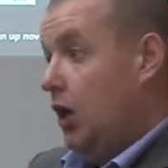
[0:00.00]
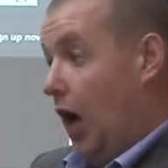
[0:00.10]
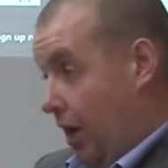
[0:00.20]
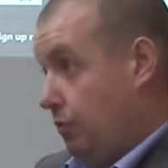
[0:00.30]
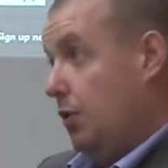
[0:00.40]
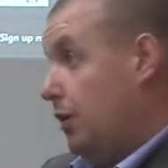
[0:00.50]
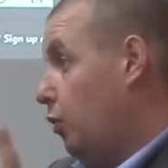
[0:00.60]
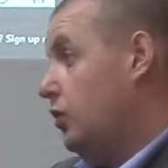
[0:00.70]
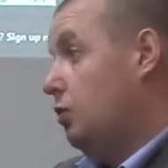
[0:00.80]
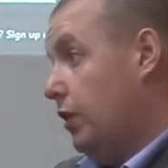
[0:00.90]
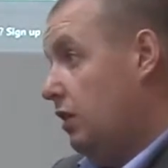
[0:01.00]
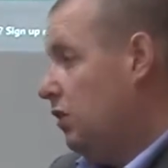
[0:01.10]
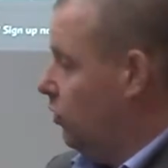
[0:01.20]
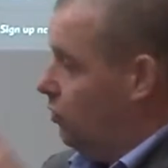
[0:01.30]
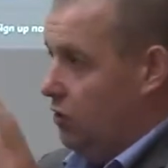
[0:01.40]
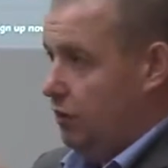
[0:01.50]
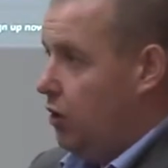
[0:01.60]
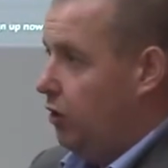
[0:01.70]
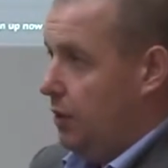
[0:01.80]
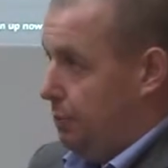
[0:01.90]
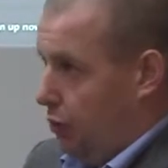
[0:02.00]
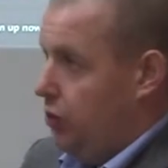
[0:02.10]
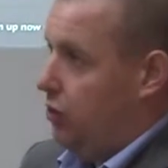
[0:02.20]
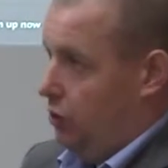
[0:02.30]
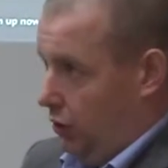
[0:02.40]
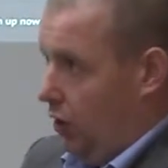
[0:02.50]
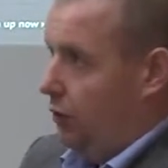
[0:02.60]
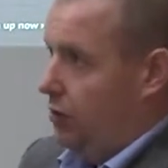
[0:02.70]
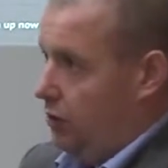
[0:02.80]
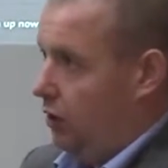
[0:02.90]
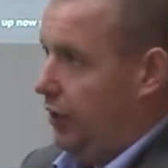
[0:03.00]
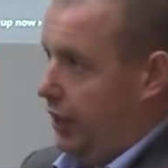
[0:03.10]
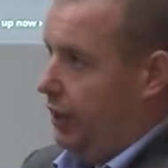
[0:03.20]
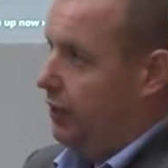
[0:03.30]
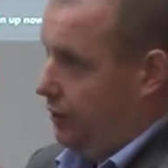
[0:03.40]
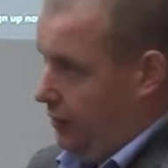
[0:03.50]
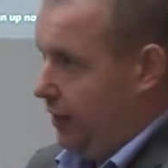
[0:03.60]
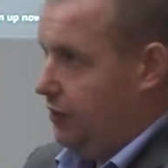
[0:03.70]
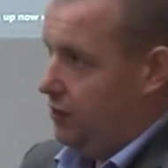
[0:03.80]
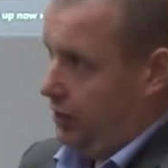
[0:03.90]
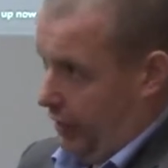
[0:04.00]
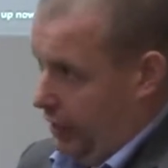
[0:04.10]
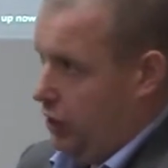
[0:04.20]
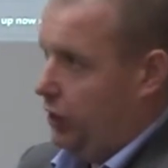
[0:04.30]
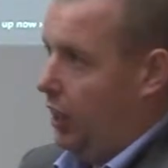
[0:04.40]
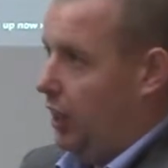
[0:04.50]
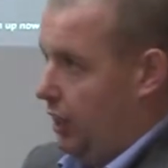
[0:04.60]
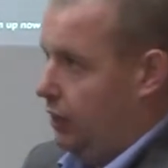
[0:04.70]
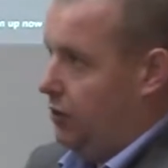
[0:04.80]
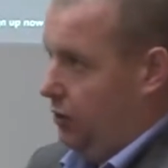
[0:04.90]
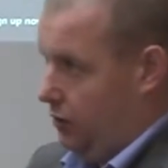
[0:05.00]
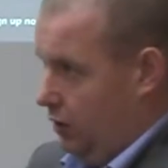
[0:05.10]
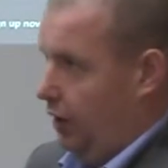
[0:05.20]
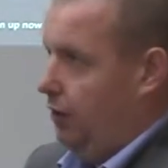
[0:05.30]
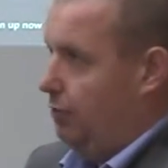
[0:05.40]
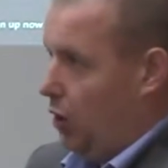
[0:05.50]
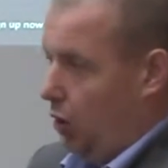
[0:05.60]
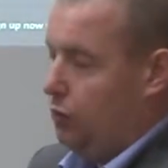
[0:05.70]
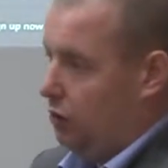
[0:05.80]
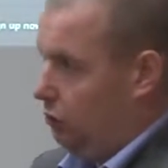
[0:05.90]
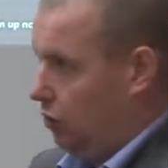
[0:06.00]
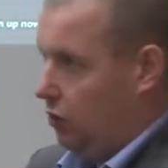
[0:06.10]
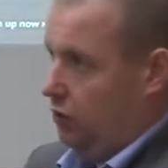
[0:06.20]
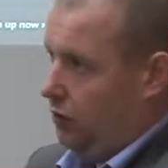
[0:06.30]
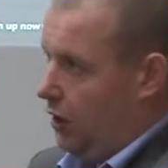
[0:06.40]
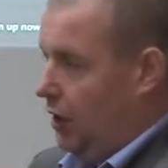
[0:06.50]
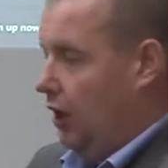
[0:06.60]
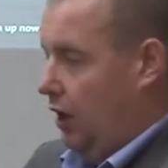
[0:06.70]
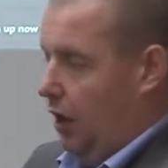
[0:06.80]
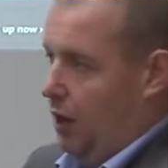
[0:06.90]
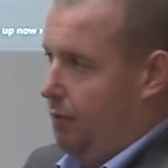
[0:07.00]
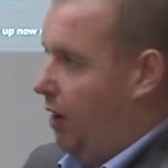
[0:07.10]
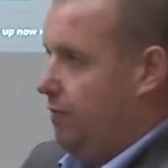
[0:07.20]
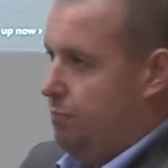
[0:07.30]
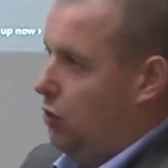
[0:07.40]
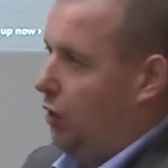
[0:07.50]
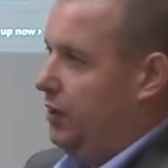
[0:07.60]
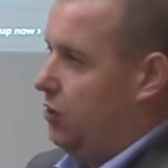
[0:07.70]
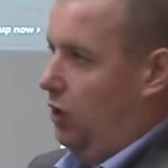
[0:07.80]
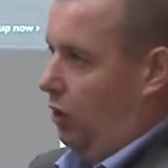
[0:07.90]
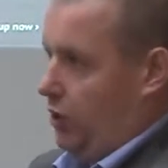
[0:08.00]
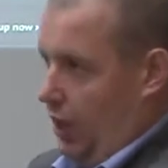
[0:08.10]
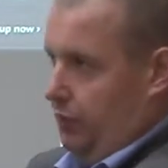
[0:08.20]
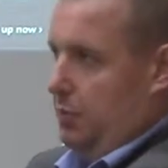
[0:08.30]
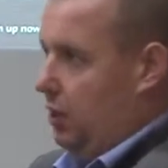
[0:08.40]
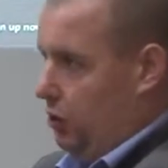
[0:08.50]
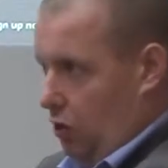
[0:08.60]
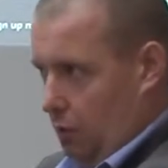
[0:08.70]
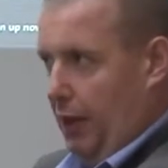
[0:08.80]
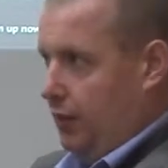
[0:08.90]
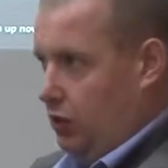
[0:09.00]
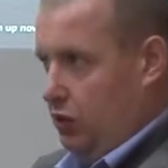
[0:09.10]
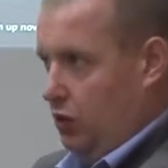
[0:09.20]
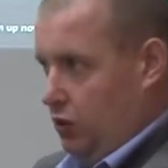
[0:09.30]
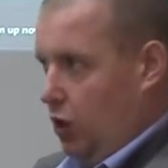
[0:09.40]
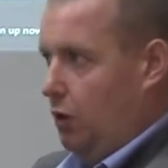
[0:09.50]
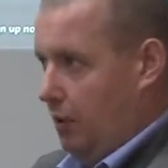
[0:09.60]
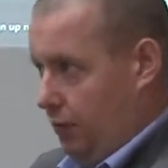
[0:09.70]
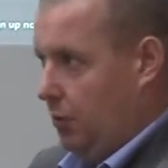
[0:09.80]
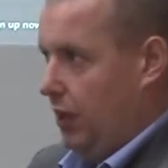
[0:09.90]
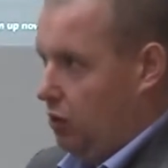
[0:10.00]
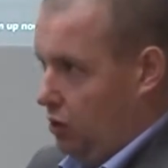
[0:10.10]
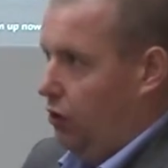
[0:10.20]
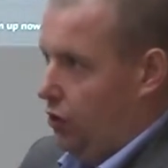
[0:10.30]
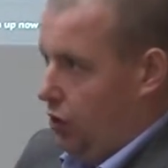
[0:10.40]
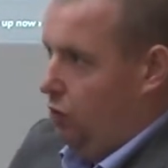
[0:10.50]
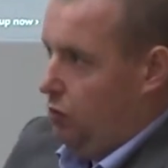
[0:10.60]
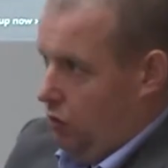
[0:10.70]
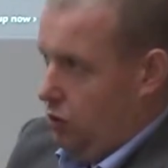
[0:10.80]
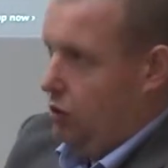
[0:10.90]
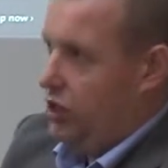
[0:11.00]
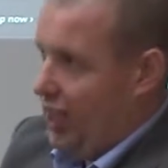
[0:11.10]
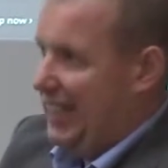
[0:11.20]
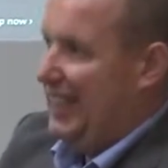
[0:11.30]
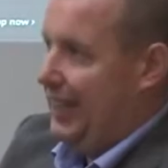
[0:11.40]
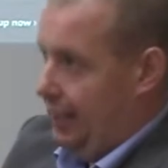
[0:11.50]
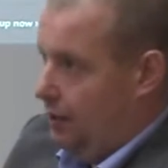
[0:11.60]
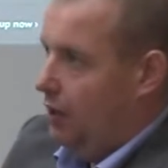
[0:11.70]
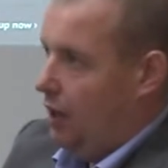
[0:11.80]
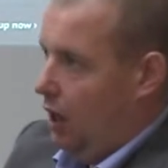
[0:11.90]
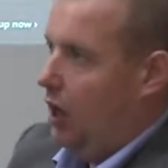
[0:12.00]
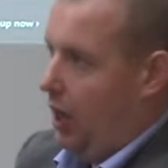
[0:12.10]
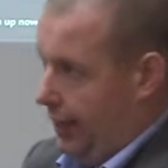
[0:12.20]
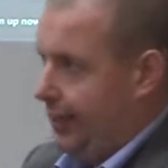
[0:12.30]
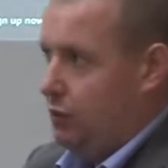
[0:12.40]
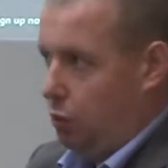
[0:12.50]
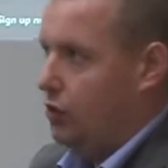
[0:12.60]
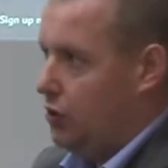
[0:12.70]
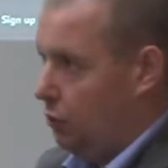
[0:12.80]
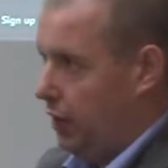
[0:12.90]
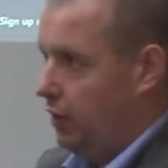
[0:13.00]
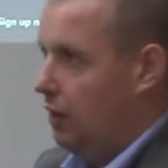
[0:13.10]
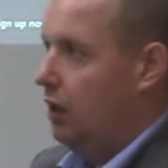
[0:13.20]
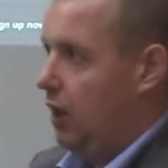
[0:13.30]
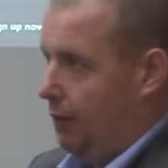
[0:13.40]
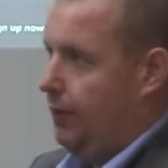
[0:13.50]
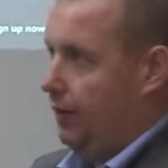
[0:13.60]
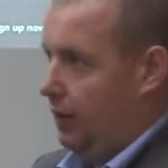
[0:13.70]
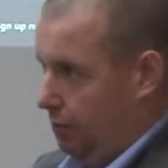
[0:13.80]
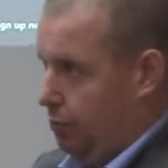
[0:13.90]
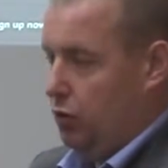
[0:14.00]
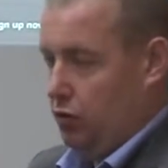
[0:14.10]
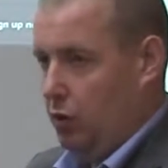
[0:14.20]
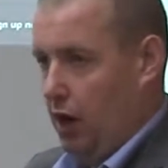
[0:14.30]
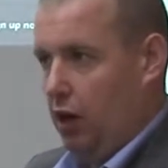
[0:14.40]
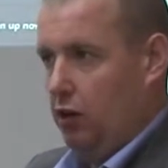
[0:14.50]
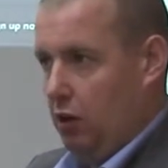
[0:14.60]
Every week, once a week. There's a variety of points you can go and sign in, and it's a case of scanning your card to let them know. So there's, you know, it's not like you have to be at a certain place at a certain time every week. As long as you're checking in at least once a week, and that proves you are